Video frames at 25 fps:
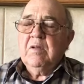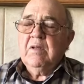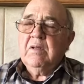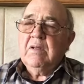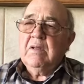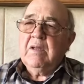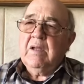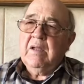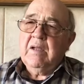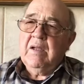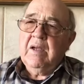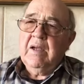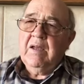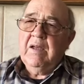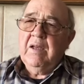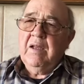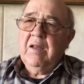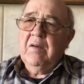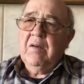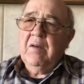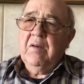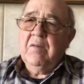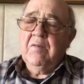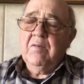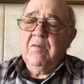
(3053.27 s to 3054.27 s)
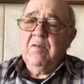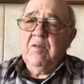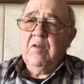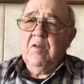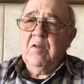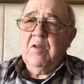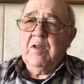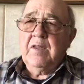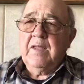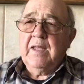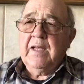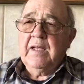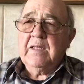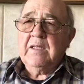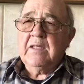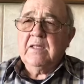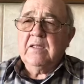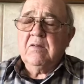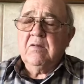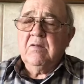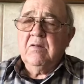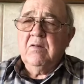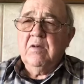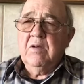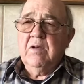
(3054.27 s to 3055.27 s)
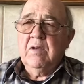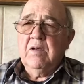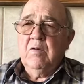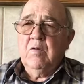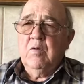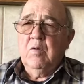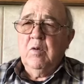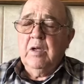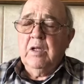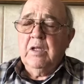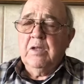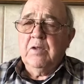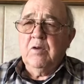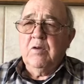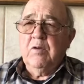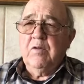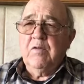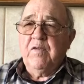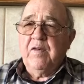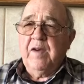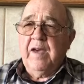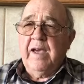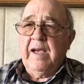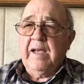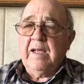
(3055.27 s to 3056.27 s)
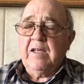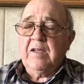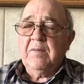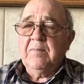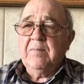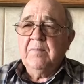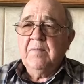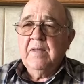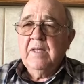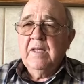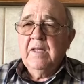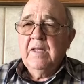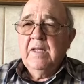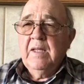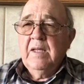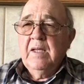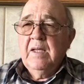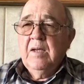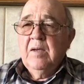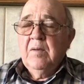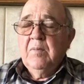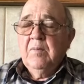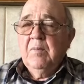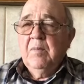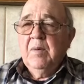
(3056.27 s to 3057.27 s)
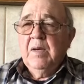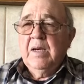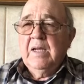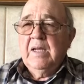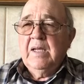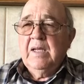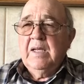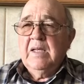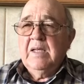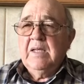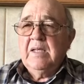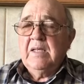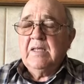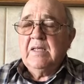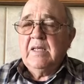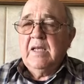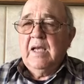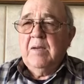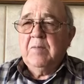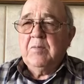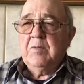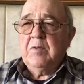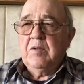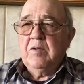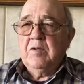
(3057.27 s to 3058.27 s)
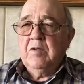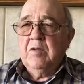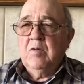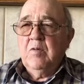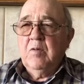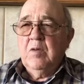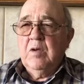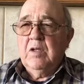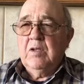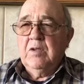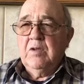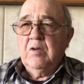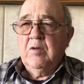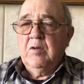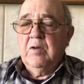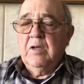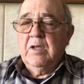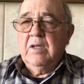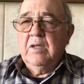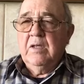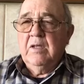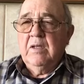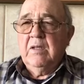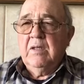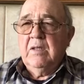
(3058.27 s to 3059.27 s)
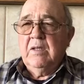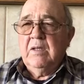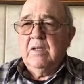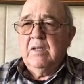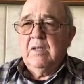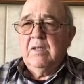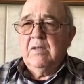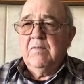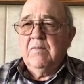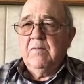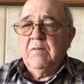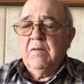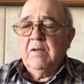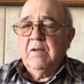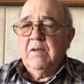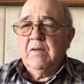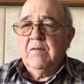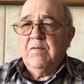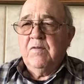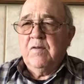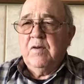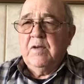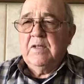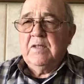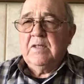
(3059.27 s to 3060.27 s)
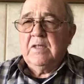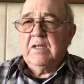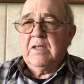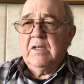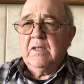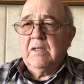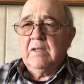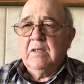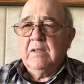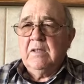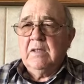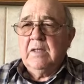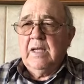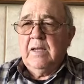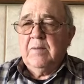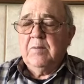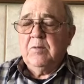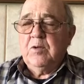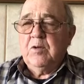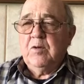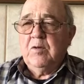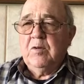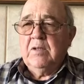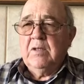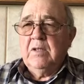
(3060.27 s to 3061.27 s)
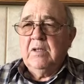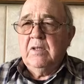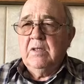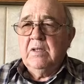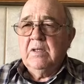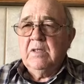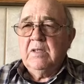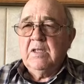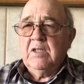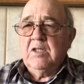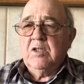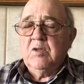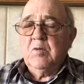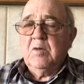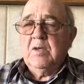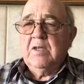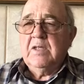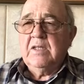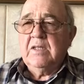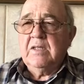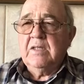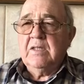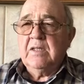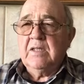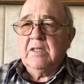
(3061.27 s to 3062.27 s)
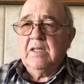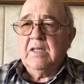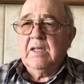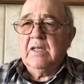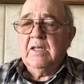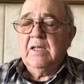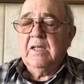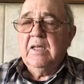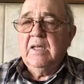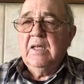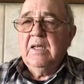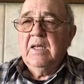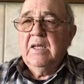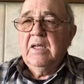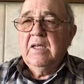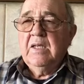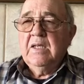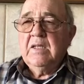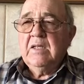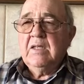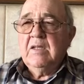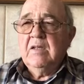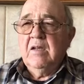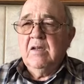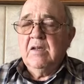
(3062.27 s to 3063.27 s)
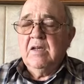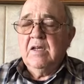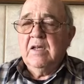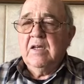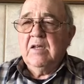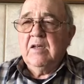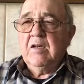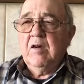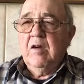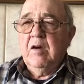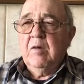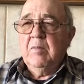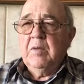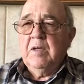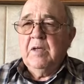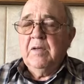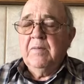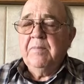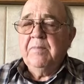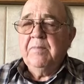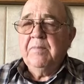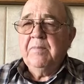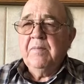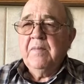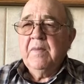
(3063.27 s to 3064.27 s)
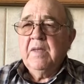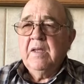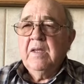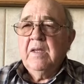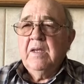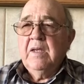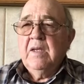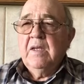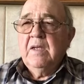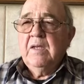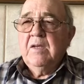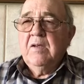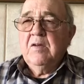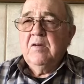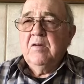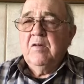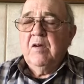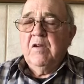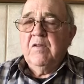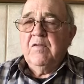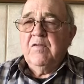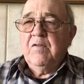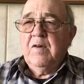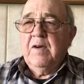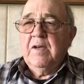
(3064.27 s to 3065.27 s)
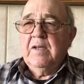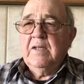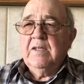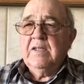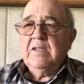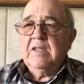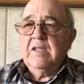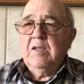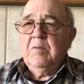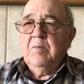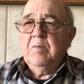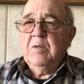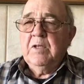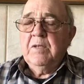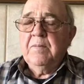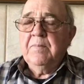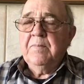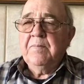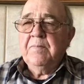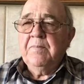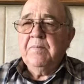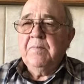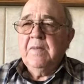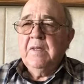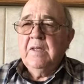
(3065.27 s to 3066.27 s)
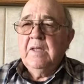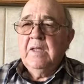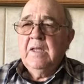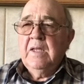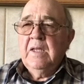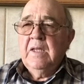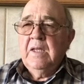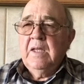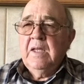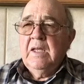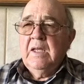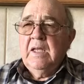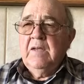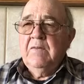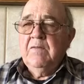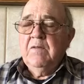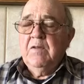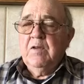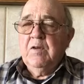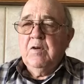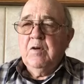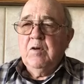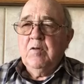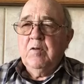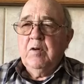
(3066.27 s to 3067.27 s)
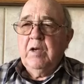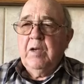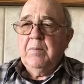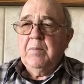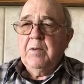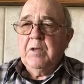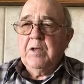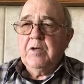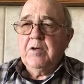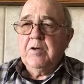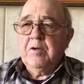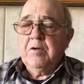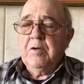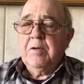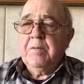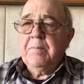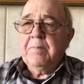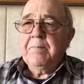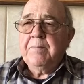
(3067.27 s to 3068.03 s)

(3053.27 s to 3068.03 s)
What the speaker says: I don't know that that's a well-known fact, but it is absolutely well known in the forensic laboratory situations that it's not uncommon to not find semen even though a rape occurred.